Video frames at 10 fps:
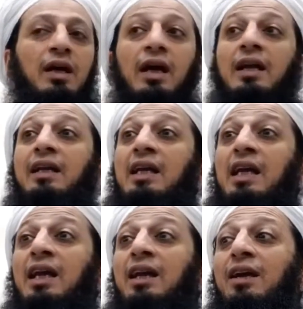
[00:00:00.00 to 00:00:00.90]
And
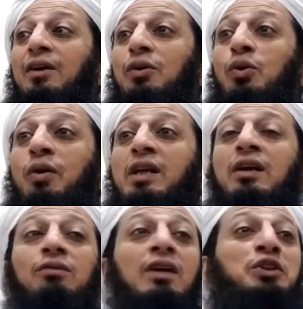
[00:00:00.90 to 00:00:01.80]
he quickly
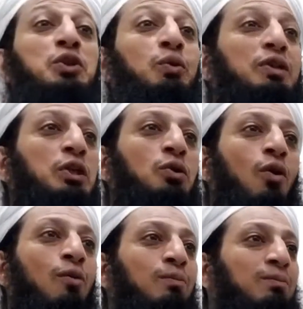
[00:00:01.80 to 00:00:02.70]
rushed towards his
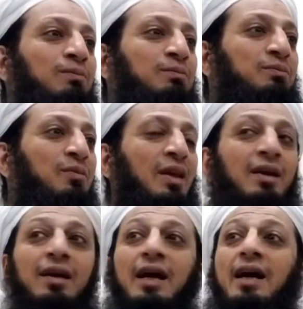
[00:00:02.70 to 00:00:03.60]
home
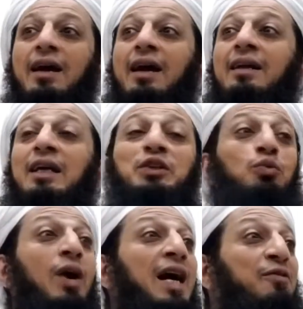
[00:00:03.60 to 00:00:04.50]
and his
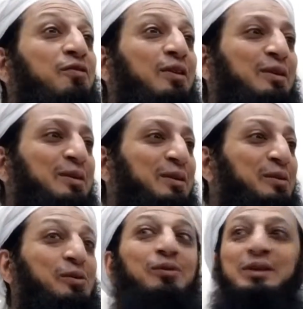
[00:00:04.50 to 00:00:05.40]
wife.
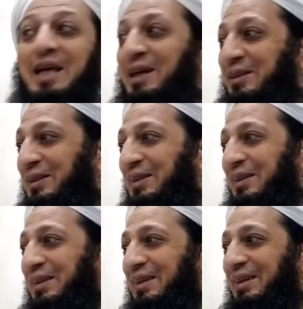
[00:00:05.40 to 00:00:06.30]
Who was that?
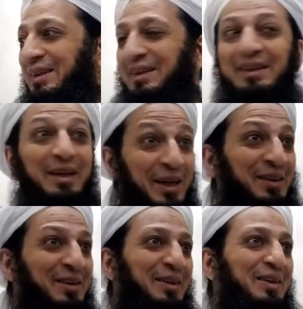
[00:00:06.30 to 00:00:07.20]

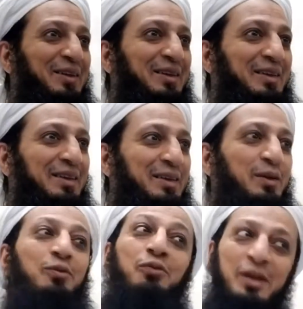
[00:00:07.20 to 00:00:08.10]
Hind.
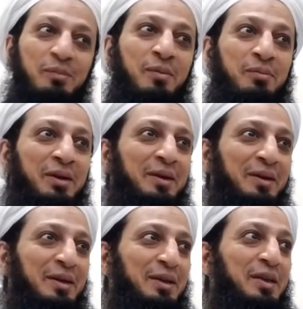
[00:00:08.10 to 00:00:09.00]
We
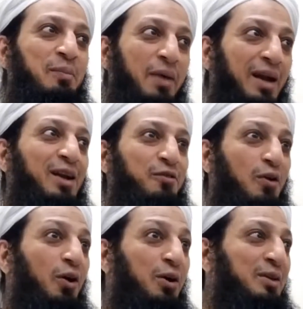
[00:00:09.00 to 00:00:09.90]
remember the Battle of
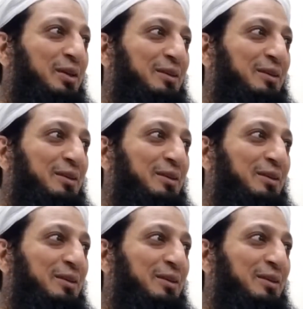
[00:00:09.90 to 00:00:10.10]
Uhud.